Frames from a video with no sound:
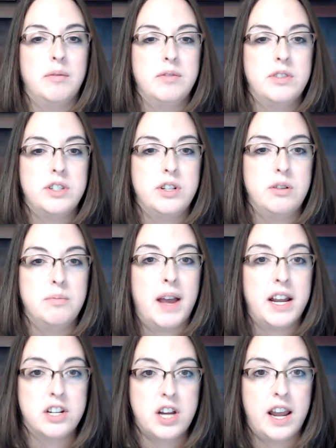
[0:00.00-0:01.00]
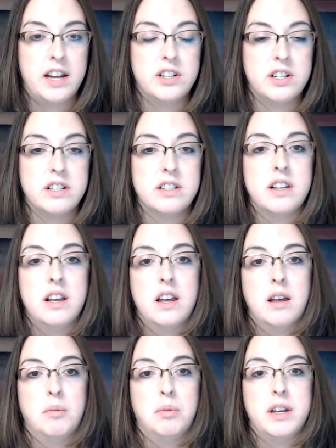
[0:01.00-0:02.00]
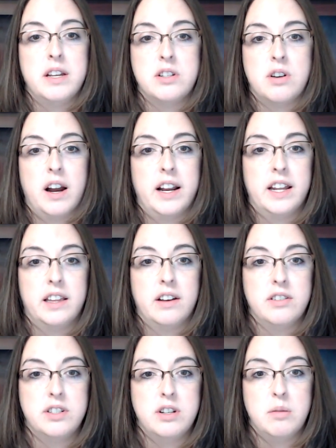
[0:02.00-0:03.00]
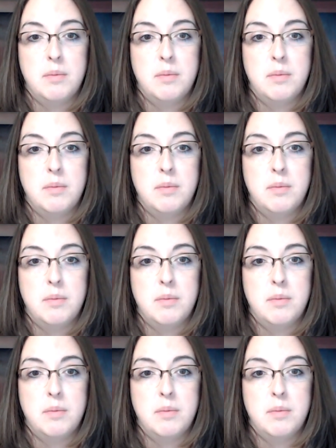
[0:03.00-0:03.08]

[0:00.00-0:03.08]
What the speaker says: to make changes, please try to get those to